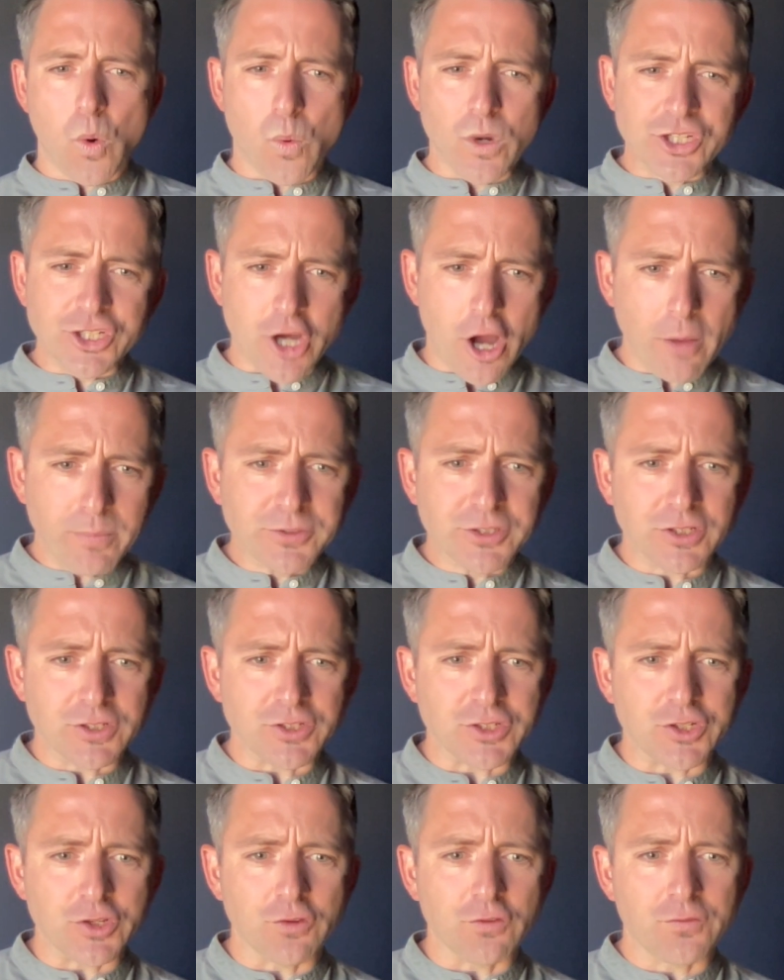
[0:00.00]
Which
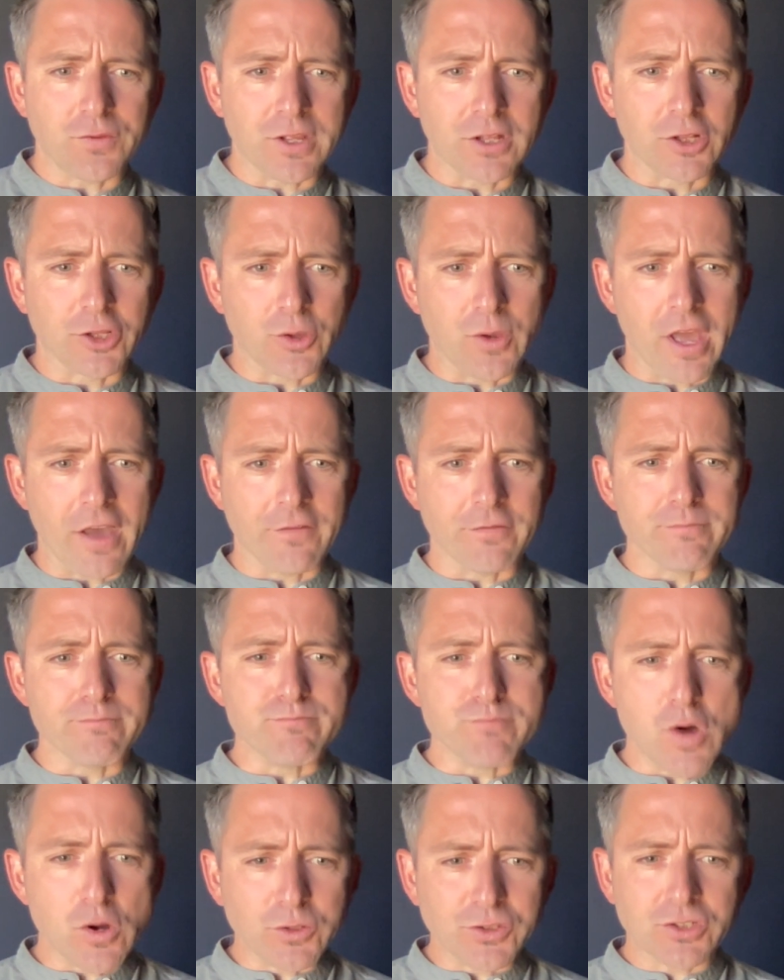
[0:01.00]
options do you feel you have
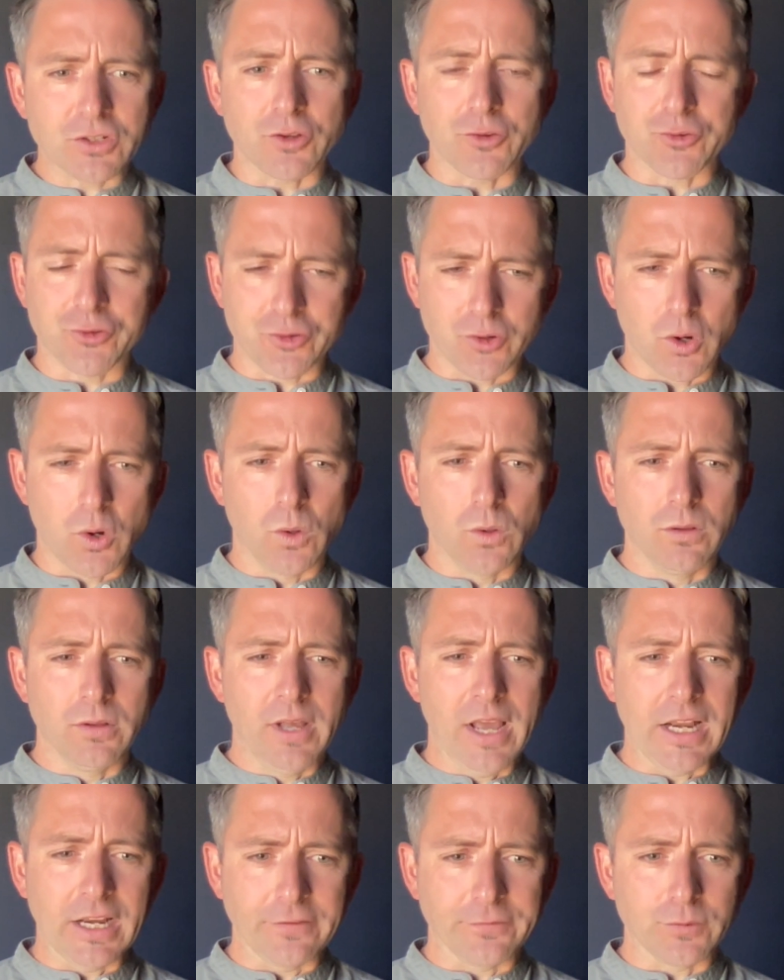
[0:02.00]
most control
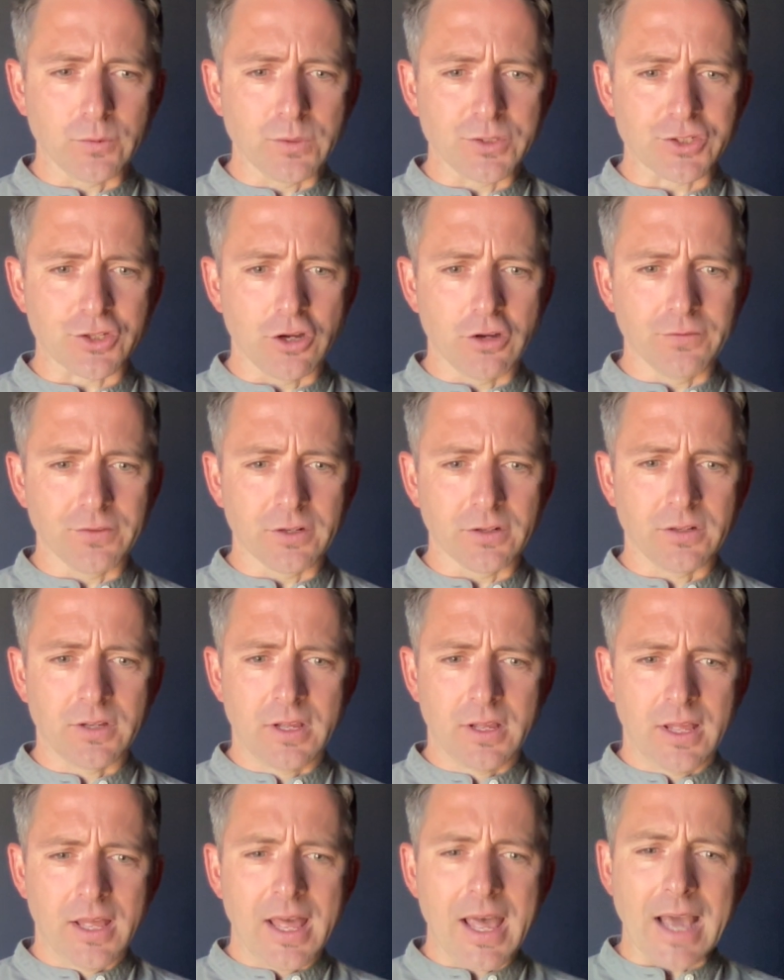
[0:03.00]
and influence over?
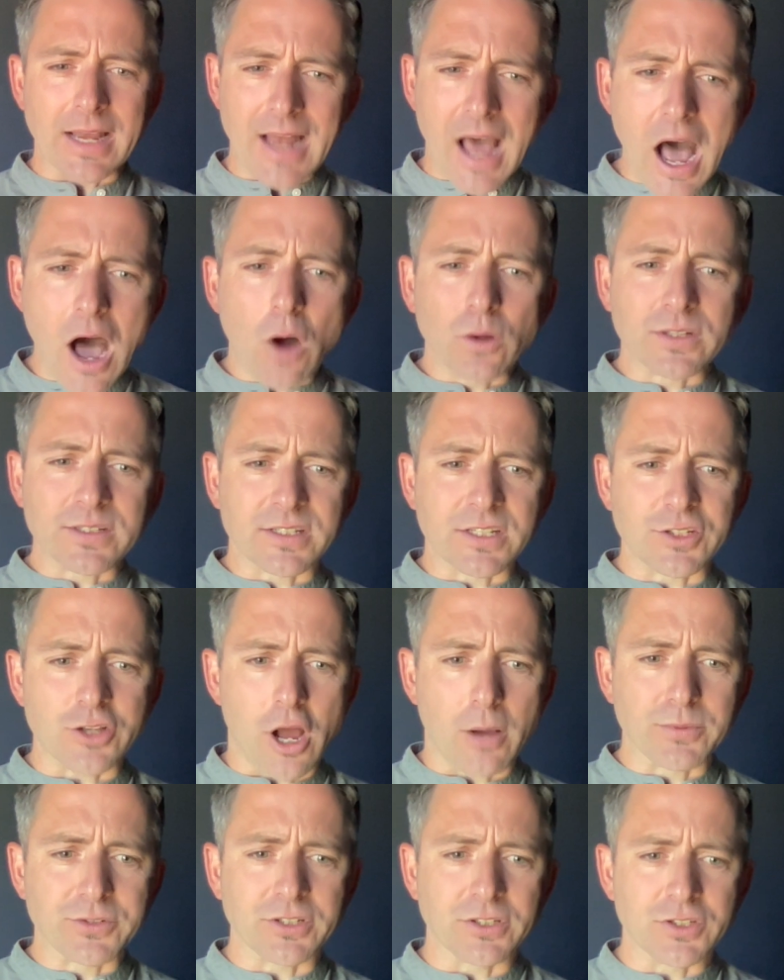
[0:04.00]
And how does this
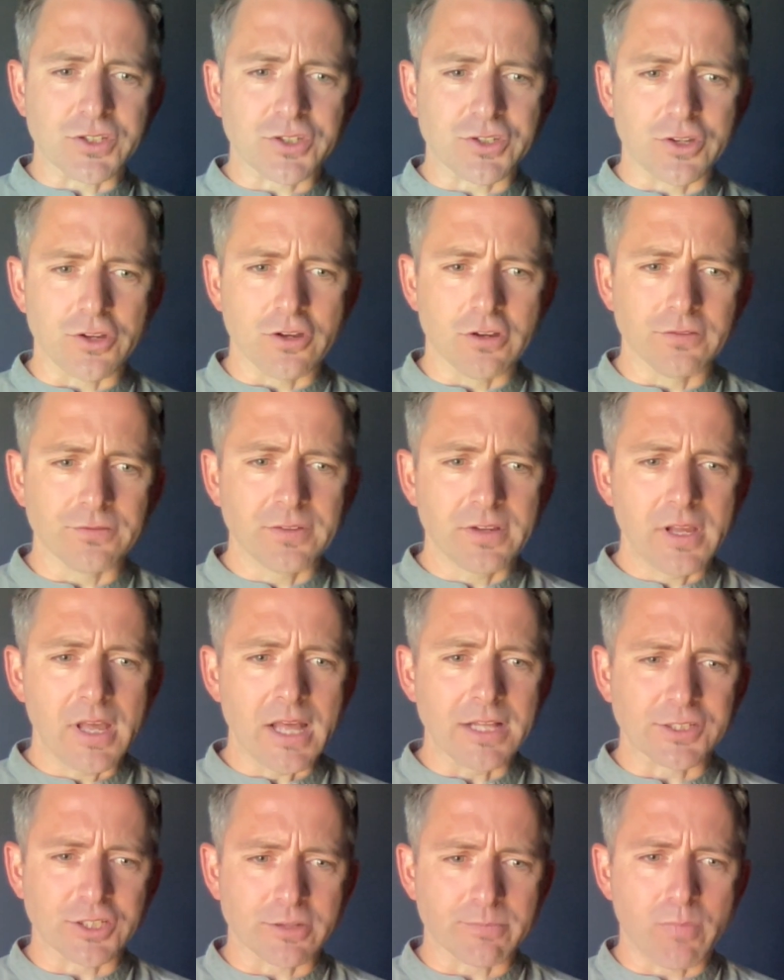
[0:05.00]
option serve
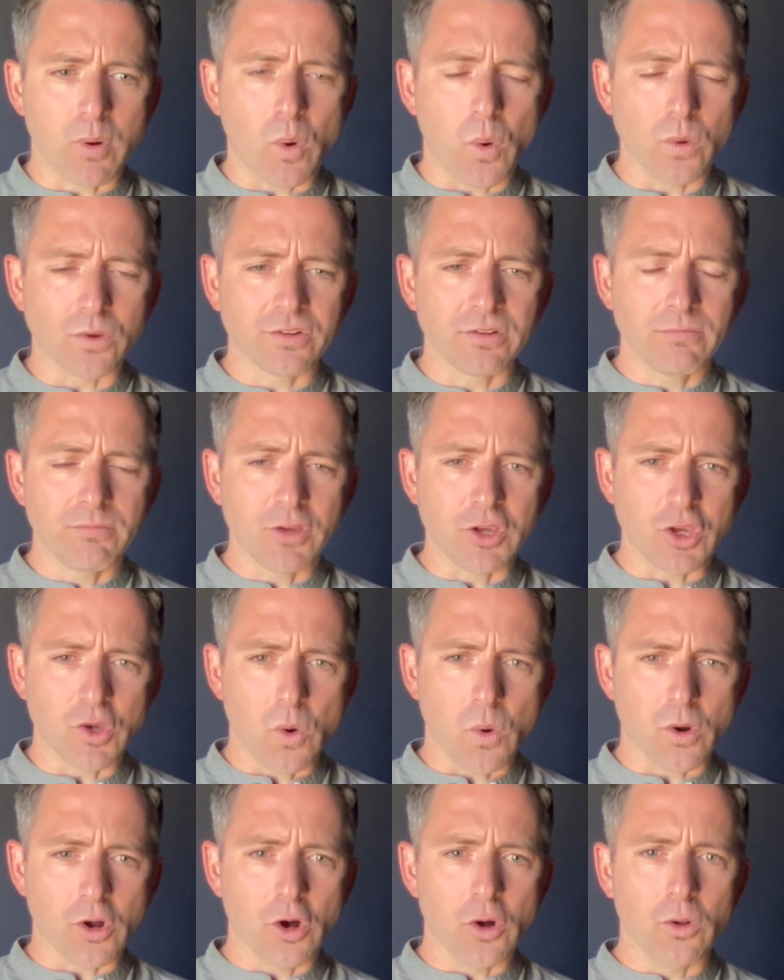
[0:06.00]
and support
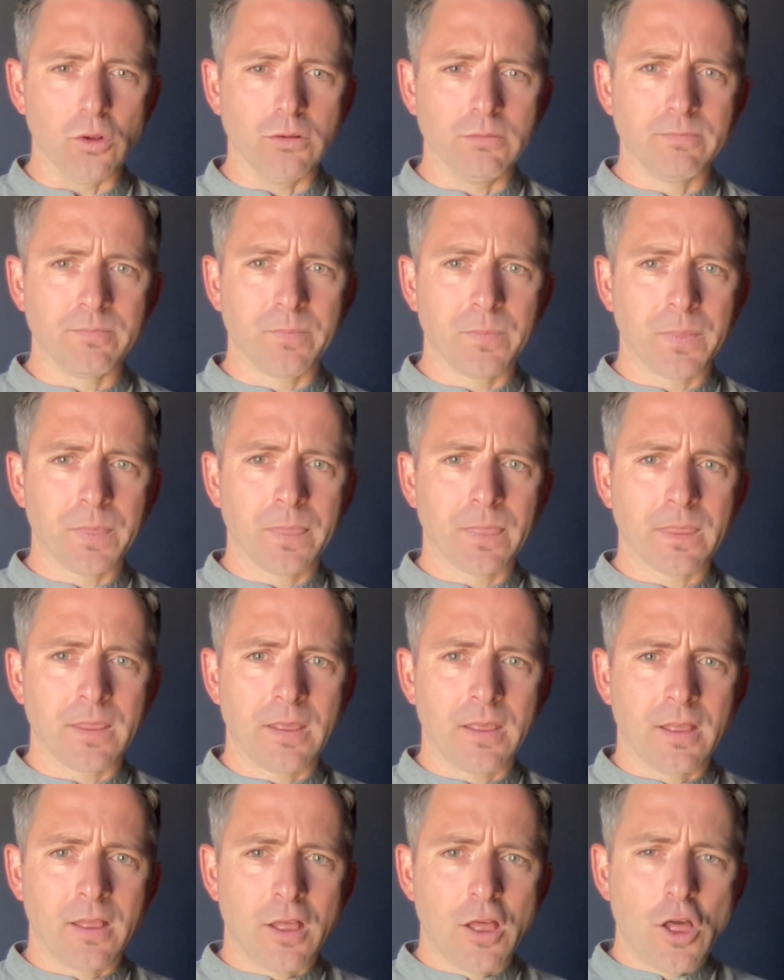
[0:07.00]
your goal?
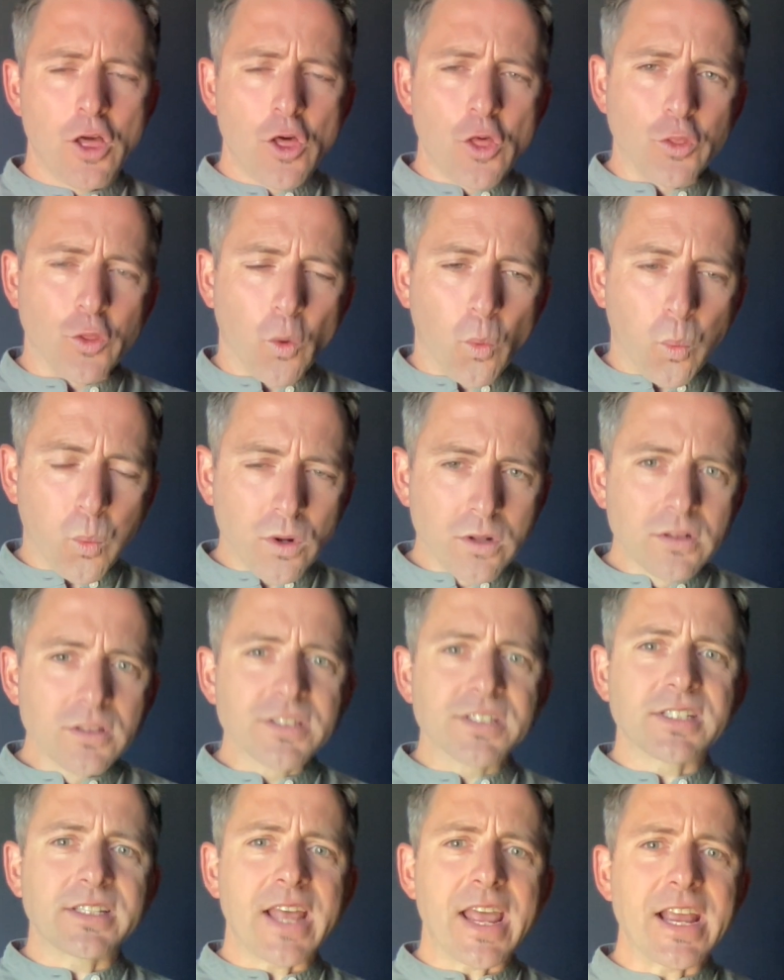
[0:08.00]
The
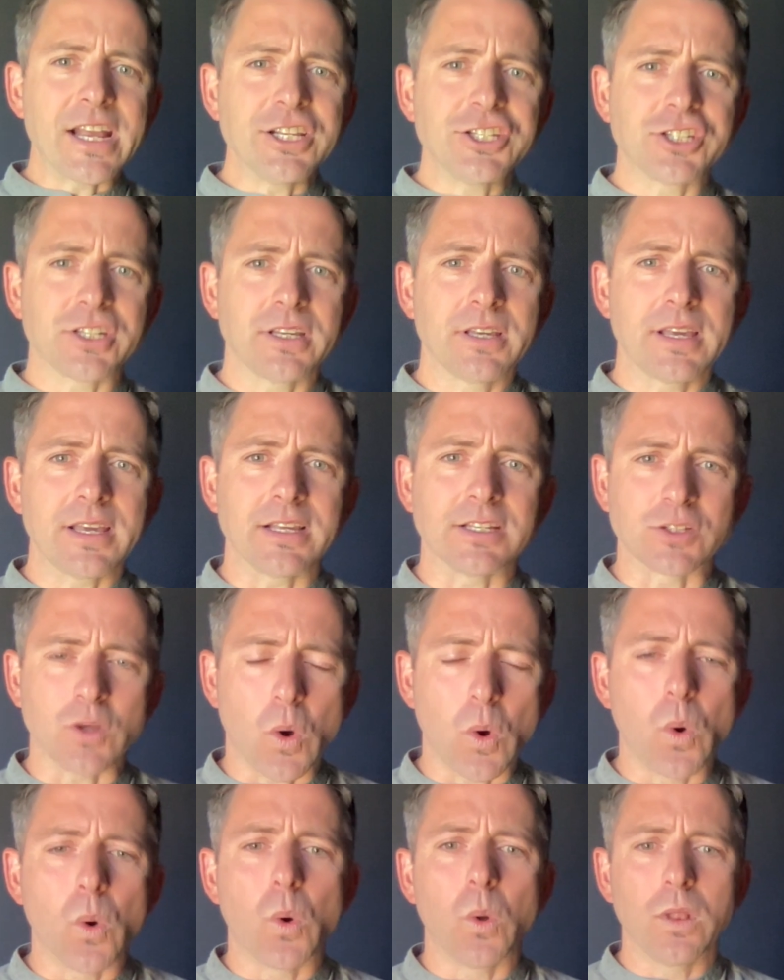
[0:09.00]
will stage is
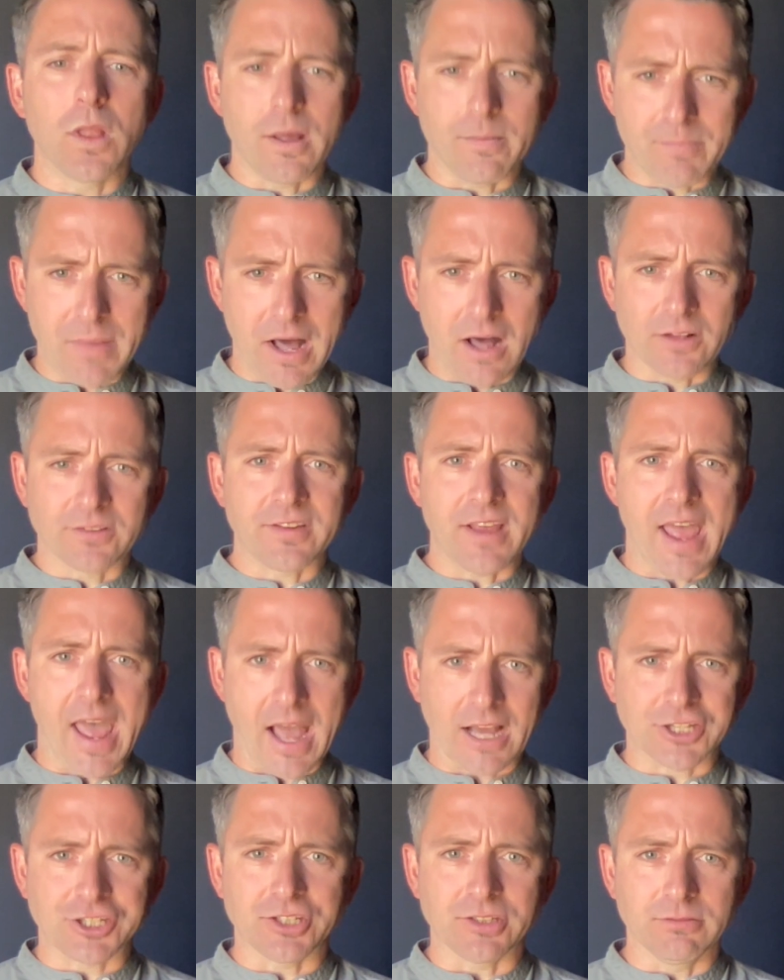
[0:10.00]
all about
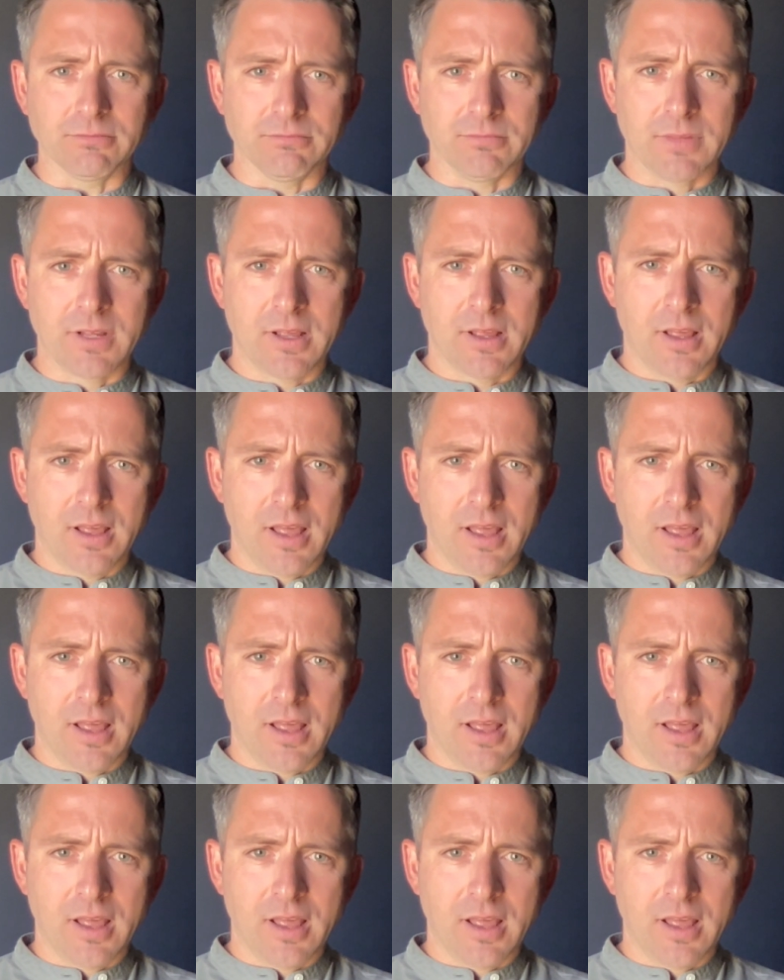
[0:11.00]
action.